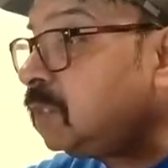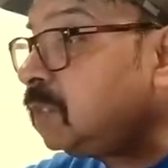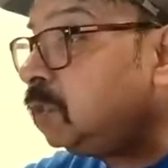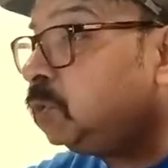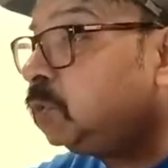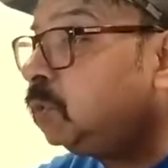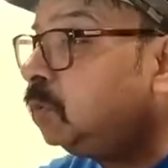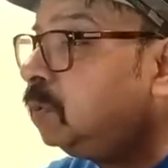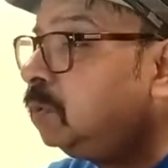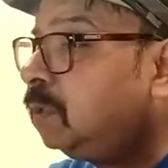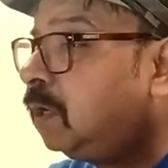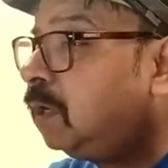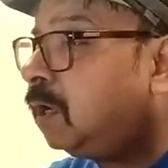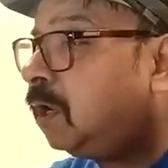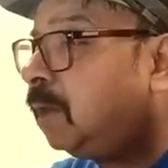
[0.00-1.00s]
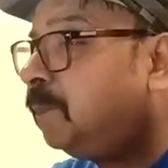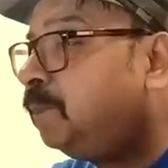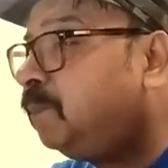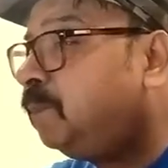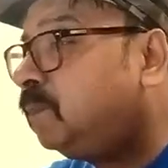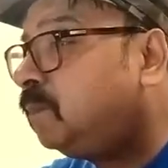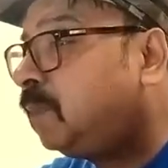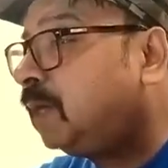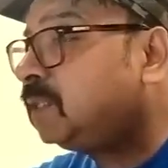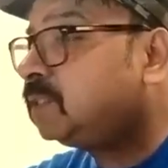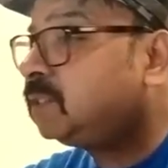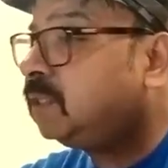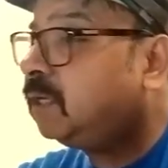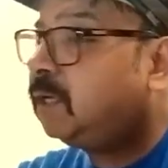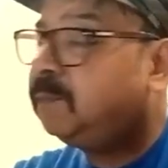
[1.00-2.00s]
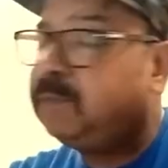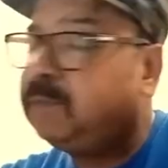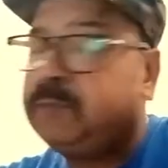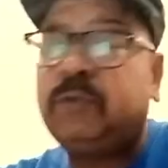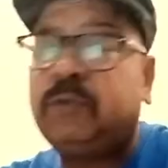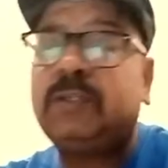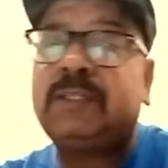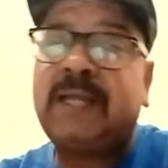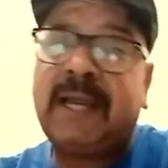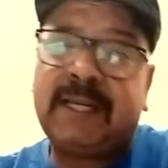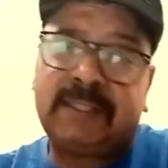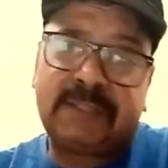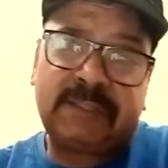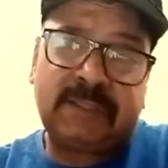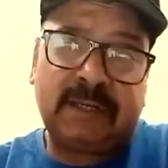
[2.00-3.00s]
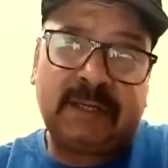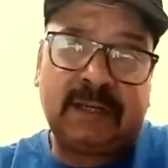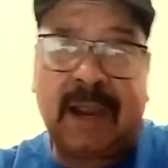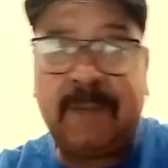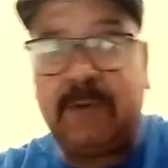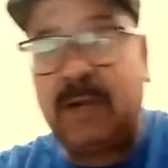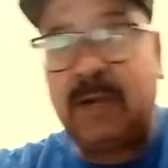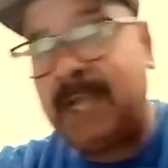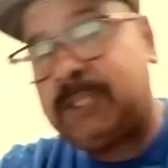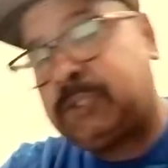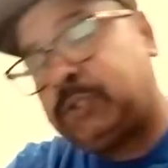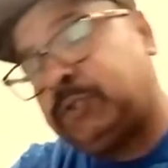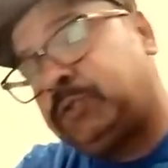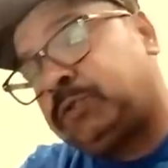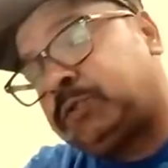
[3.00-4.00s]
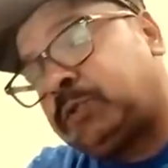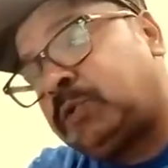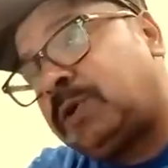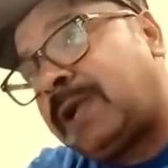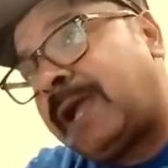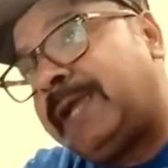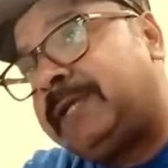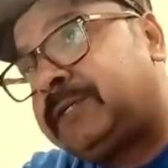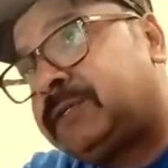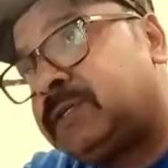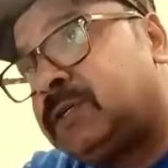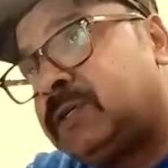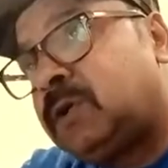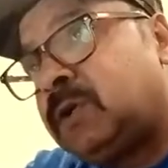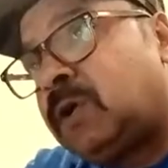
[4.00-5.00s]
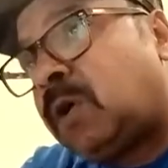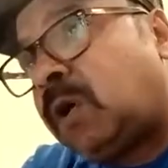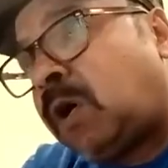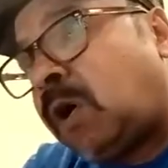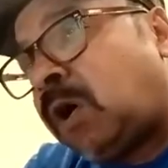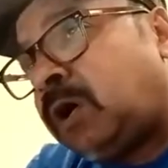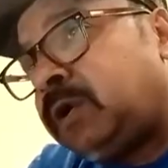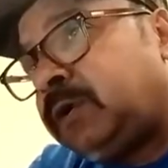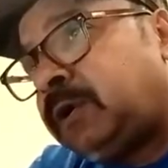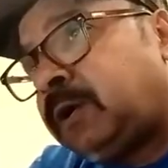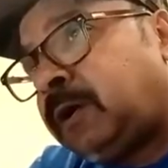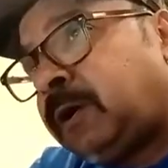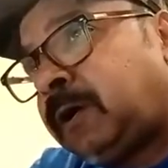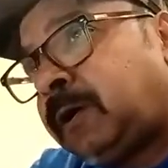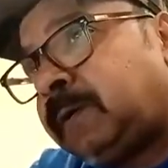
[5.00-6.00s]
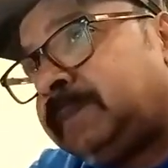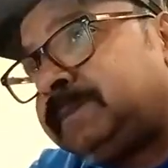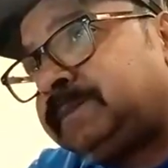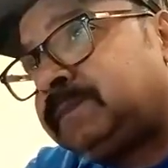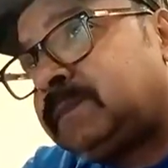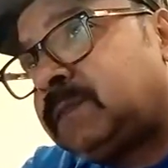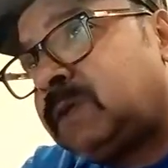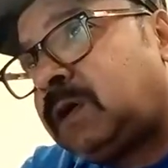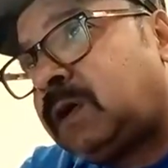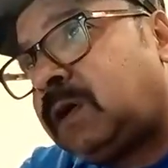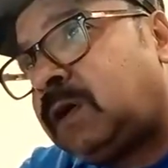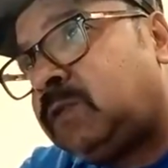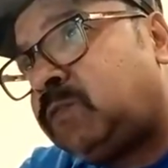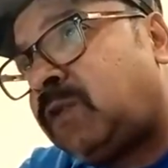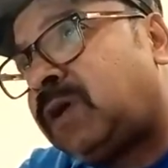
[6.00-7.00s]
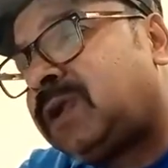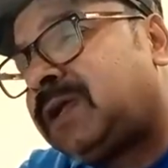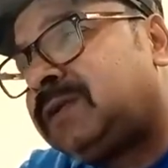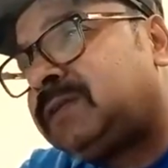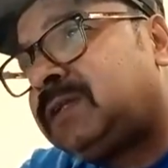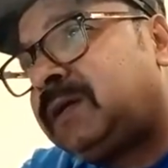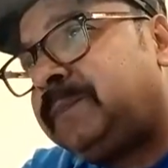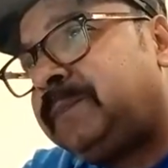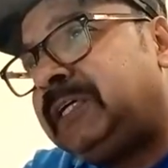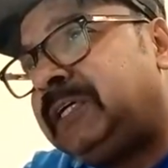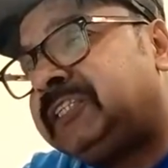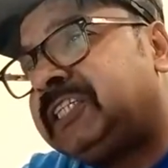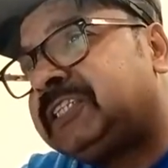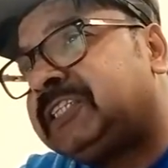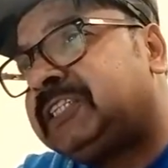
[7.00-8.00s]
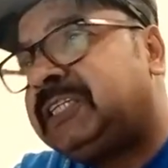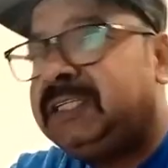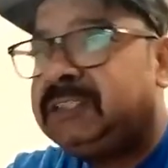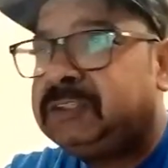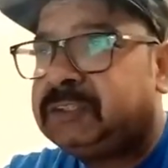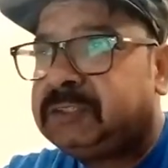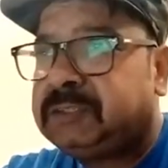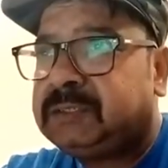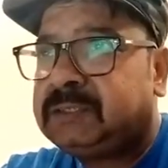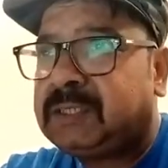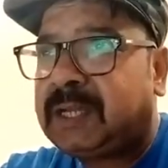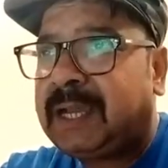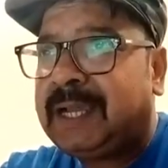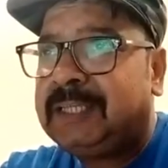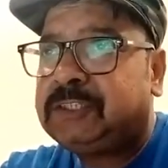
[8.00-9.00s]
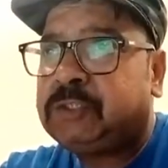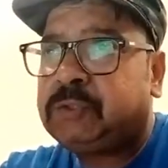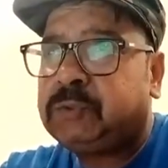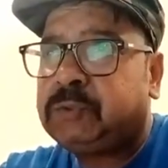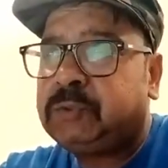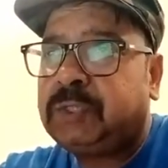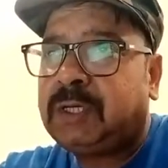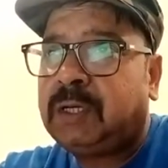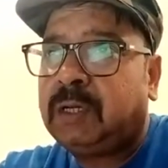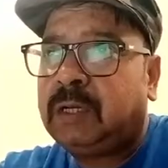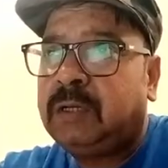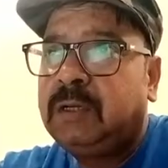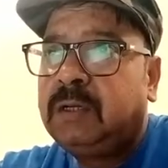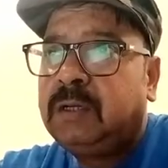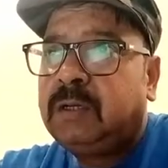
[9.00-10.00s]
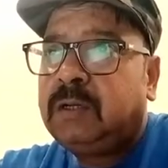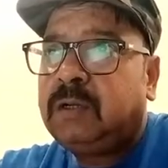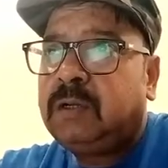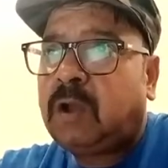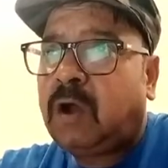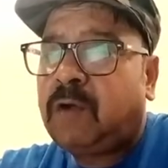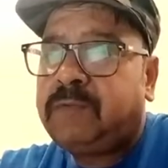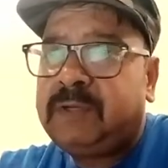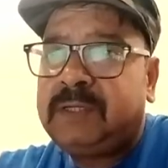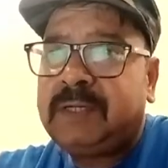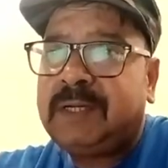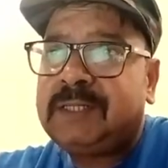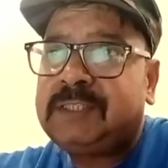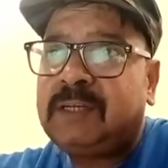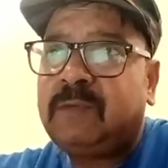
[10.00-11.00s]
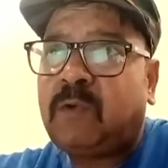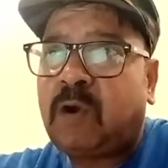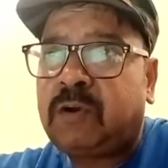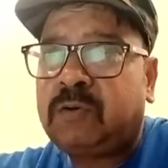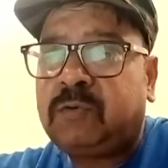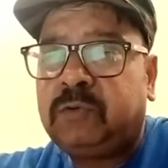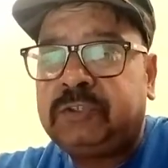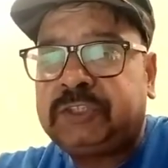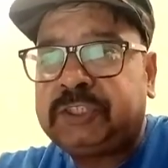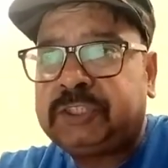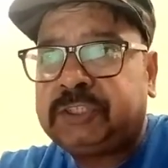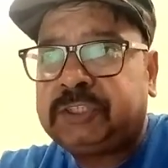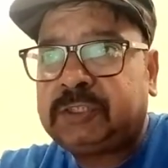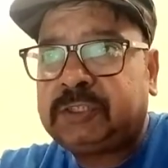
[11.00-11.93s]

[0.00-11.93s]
So, but before that, I would like to throw light on what are the basic things as to the law of international water courses.